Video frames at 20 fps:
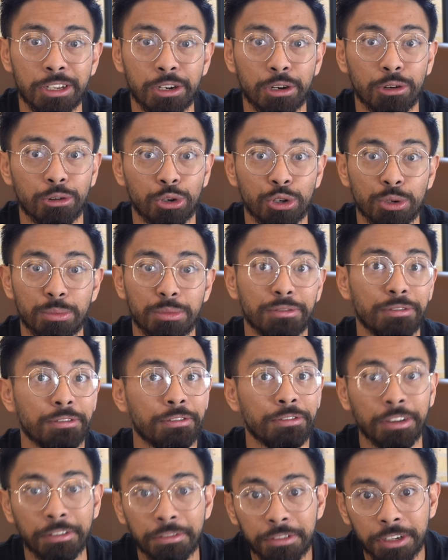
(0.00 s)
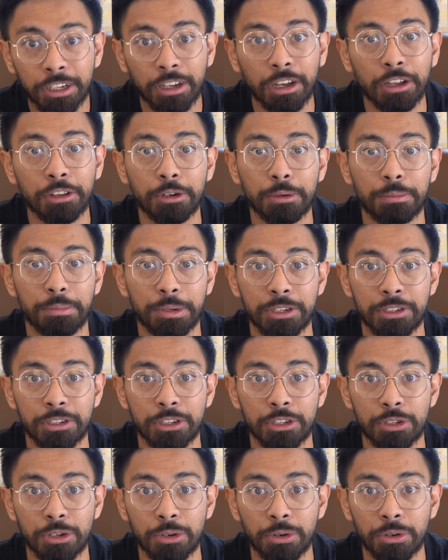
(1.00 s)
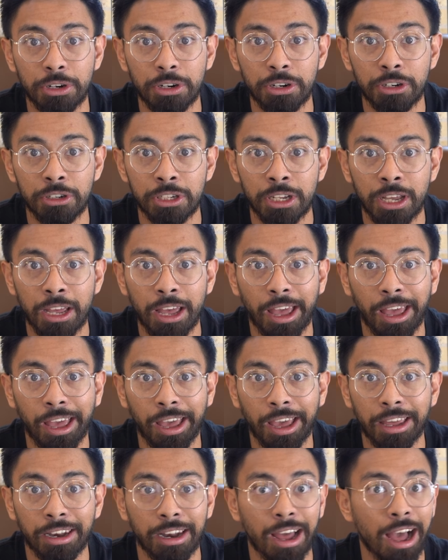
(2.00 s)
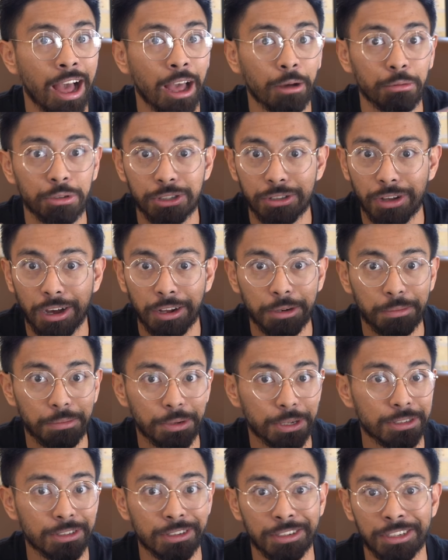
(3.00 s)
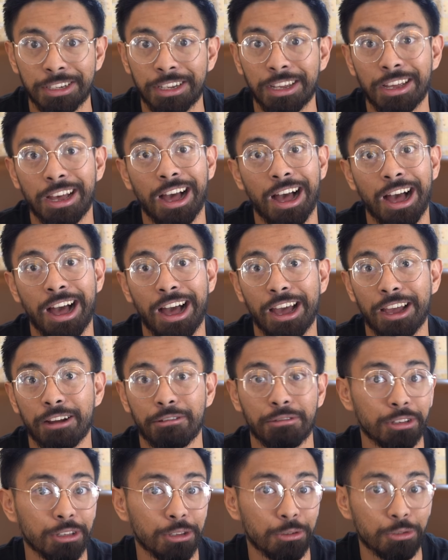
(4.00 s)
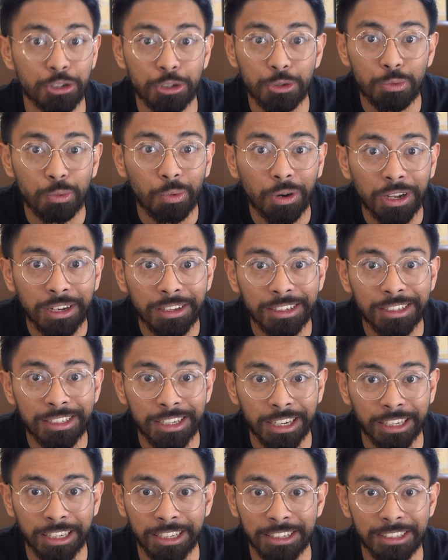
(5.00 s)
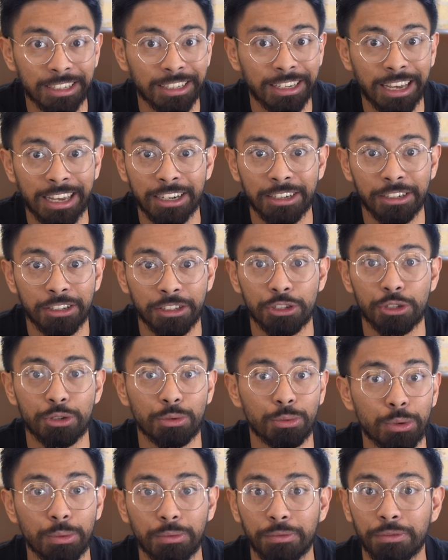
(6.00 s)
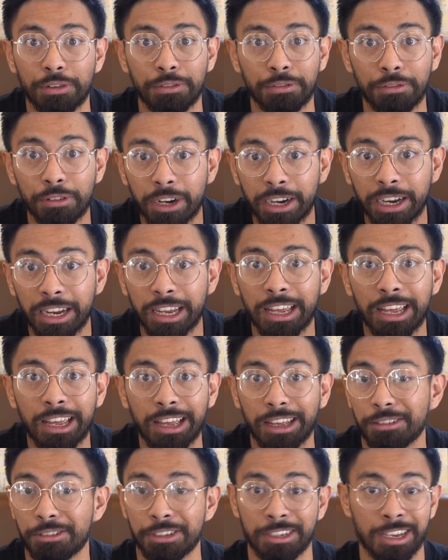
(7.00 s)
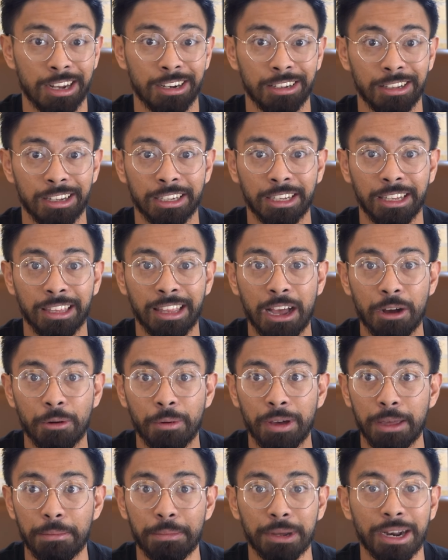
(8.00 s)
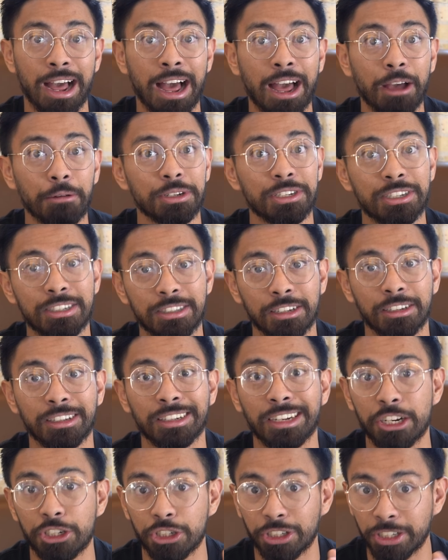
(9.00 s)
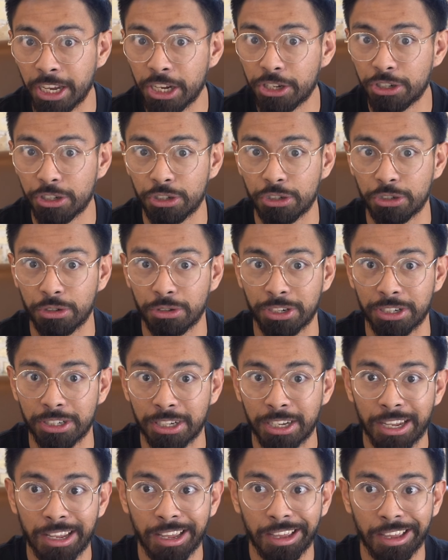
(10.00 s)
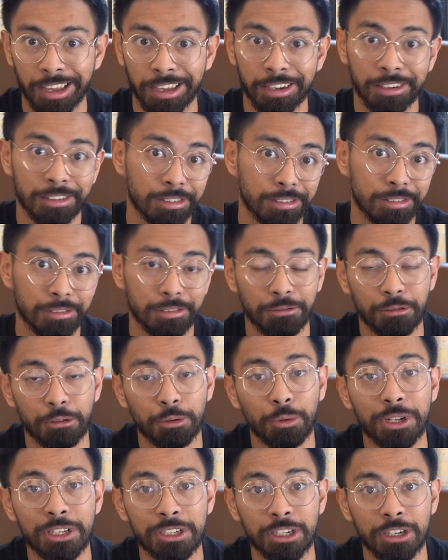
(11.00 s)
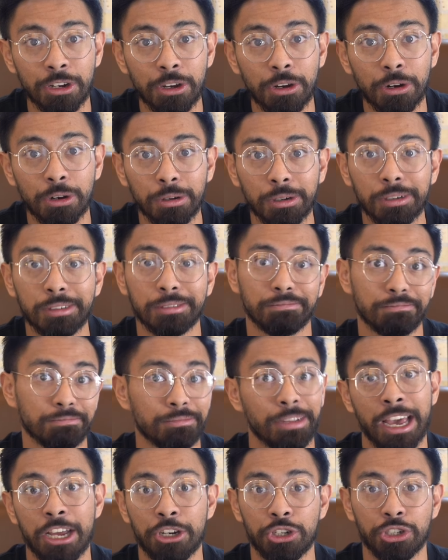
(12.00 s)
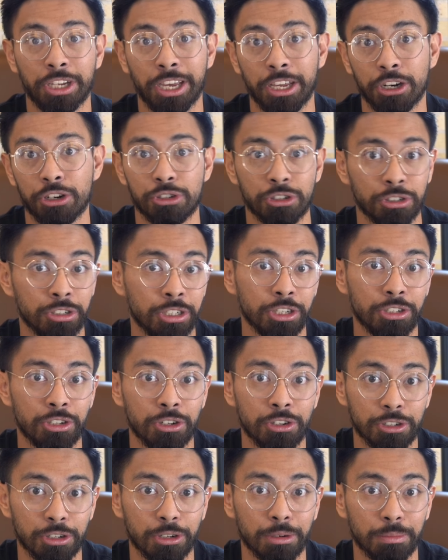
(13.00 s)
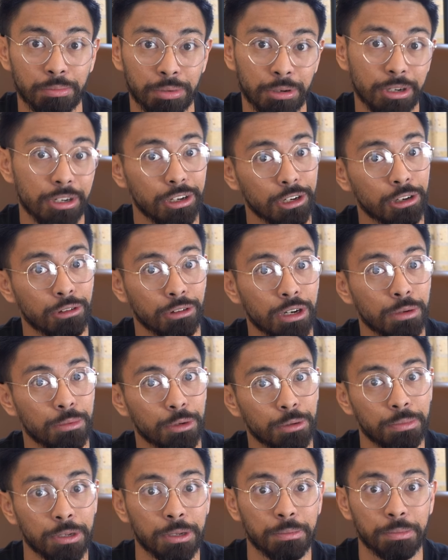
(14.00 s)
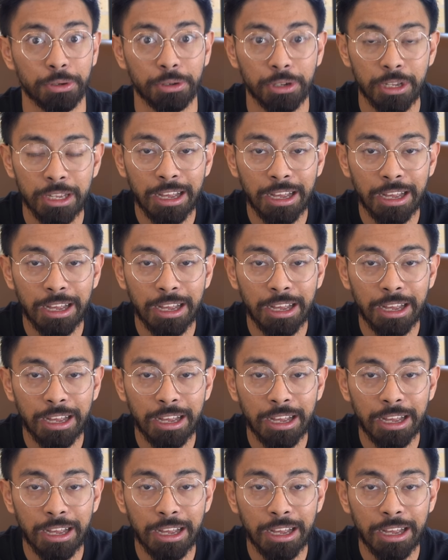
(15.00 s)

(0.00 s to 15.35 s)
in a room of 50 other business owners, and I was not in business. I really just won the ticket to get into this room for free. It's kind of lucky that way, but I was still an education student. And for the ones that know, educators or teachers are pretty agreeable people.